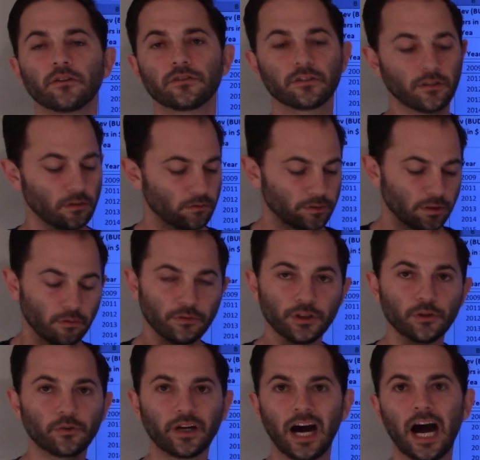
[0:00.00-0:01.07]
So
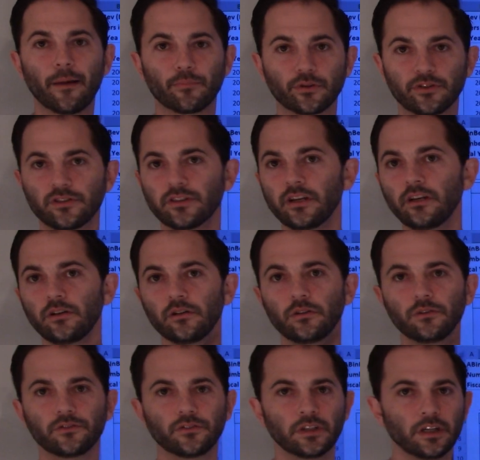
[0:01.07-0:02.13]
new copper
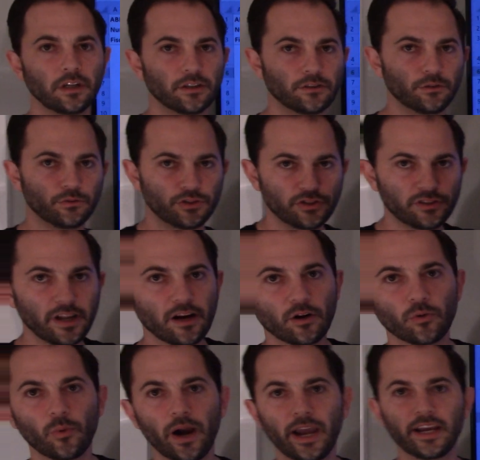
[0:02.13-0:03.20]
stills, new
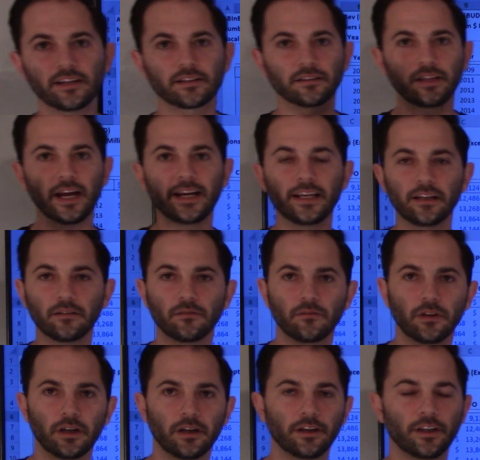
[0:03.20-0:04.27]
stairways, lighting,
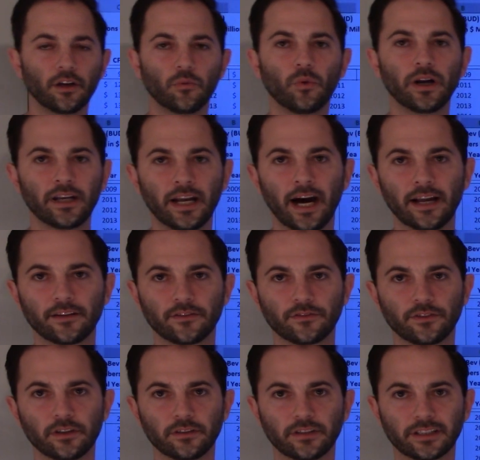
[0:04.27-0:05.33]
whatnot,
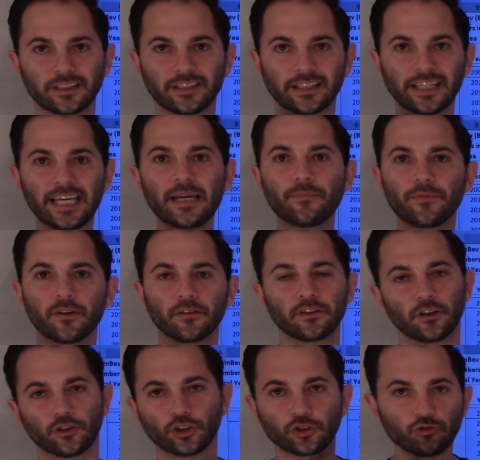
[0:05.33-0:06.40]
to keep
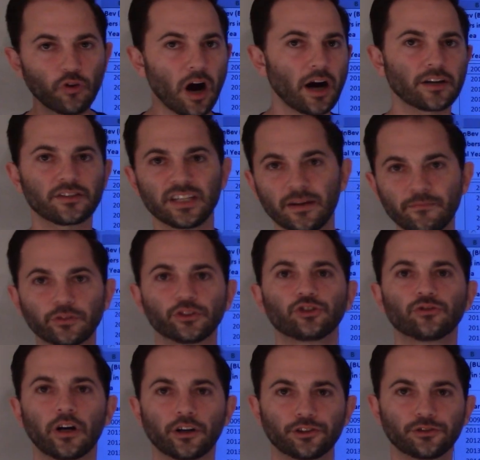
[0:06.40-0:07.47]
the trucks,
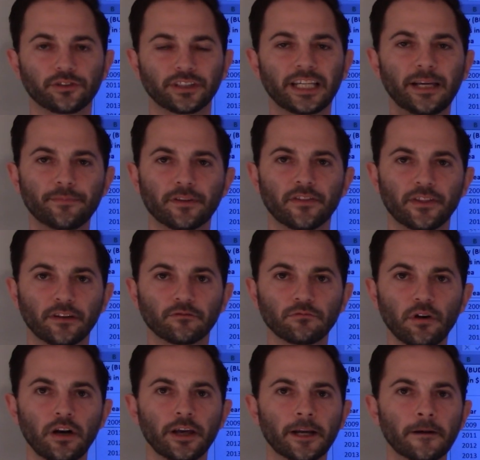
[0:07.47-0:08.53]
infrastructure, to keep the thing
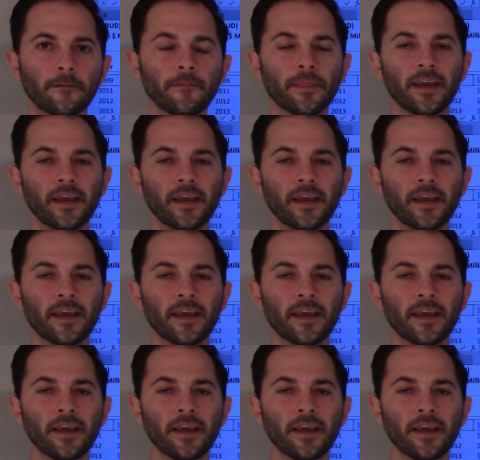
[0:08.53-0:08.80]
running.